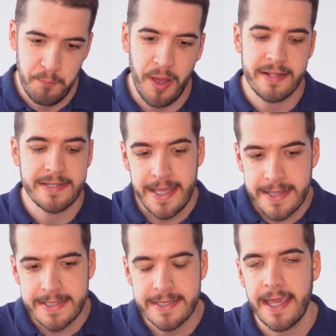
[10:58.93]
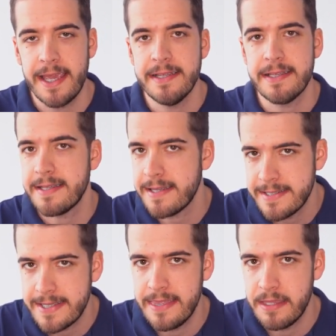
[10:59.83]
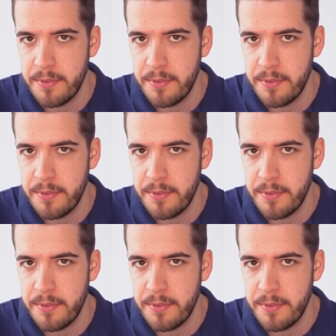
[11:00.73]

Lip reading: But in this case, as I said in the